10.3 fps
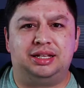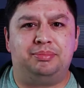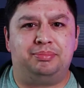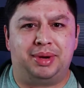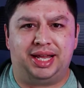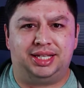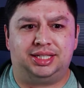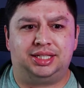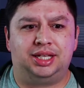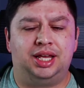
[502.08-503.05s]

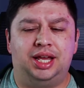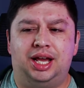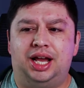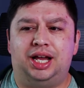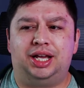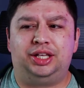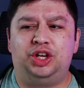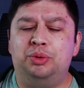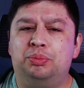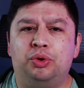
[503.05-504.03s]
mice. You
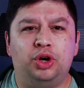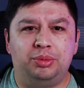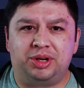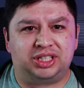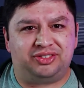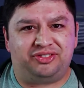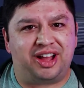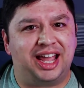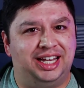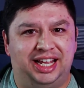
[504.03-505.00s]
can pretty much
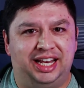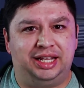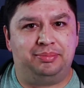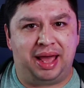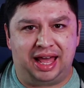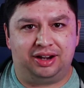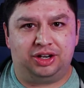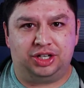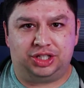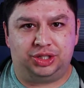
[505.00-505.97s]
find any pattern
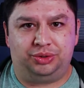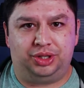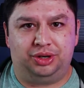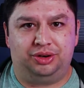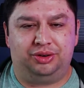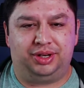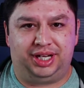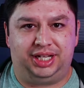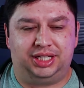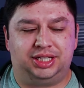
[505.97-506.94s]
to suit your
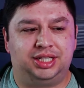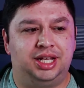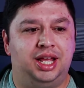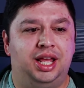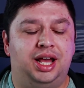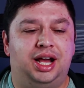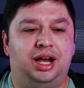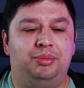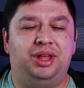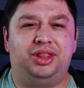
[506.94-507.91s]
needs.
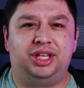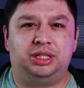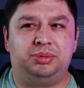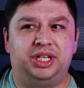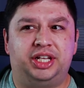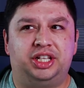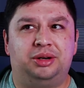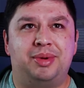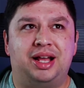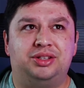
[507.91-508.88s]
And this particular
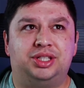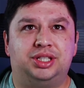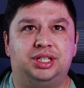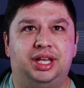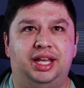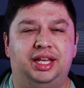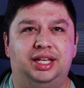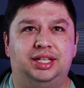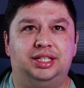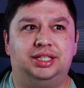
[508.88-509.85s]
mouse
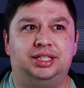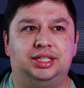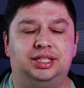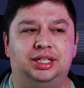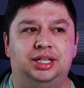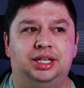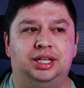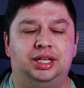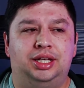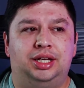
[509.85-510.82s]
is,
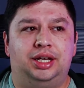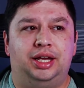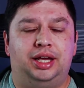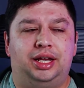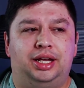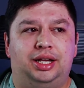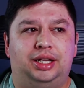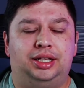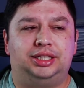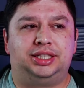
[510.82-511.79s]

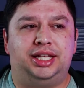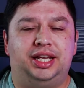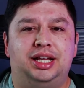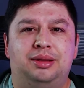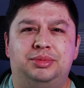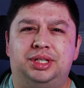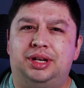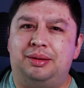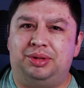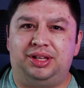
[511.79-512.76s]
let's see, it comes in,
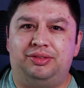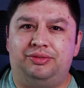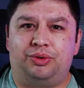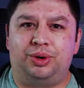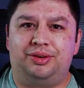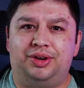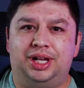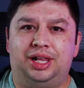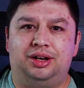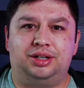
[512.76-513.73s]
I believe, in 4 different
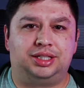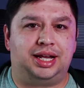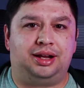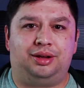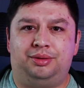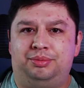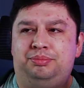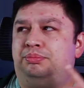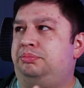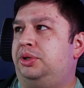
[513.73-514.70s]
colors. I'll
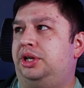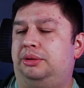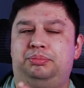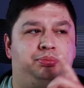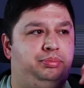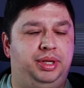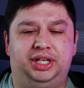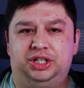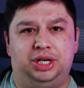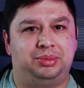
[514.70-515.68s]
put a
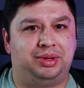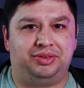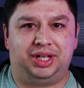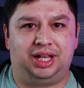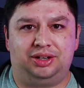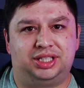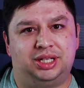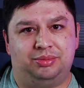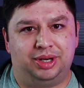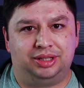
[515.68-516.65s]
picture up of the color
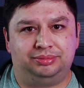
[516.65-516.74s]
somewhere.